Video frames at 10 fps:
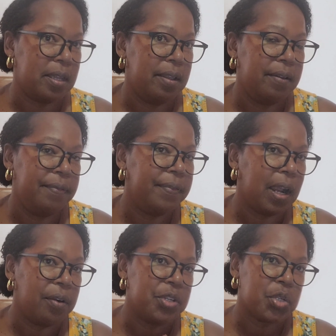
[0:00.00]
of
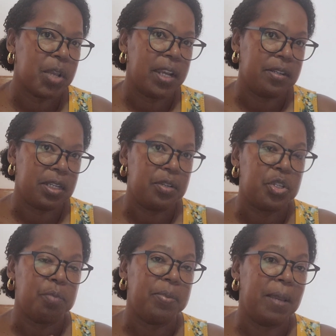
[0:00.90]
our strategy
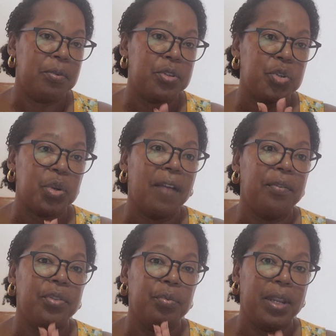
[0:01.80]
to be able to
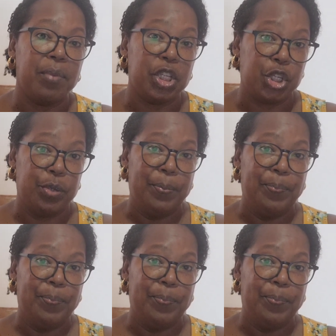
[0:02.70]
travel the way we do.